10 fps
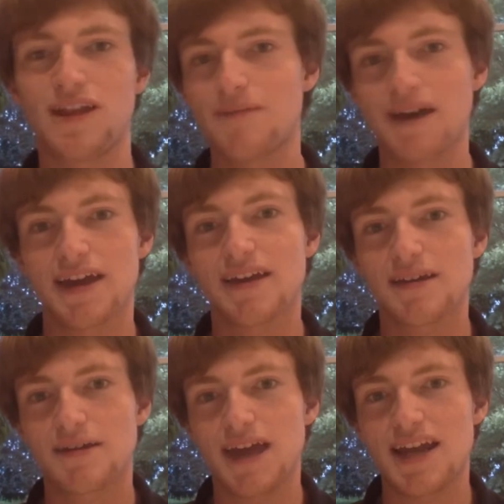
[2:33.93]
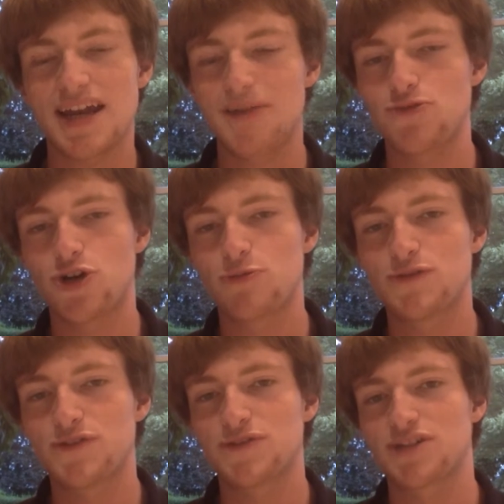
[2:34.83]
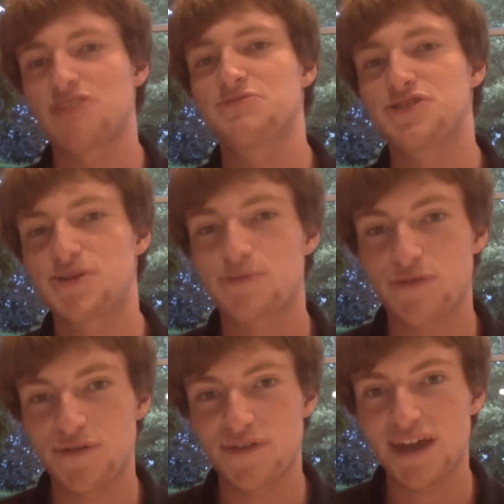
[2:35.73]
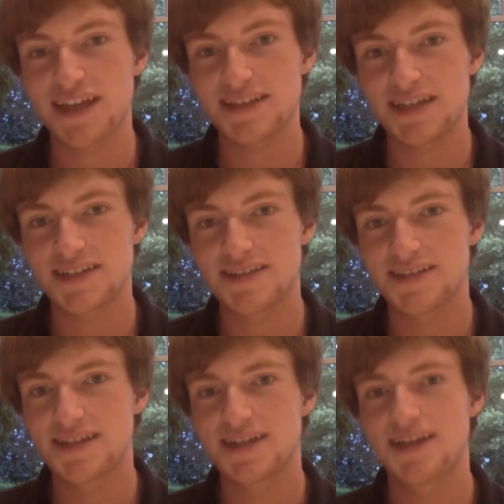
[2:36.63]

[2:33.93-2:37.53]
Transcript: They might get name dropped a few times just to prove they exist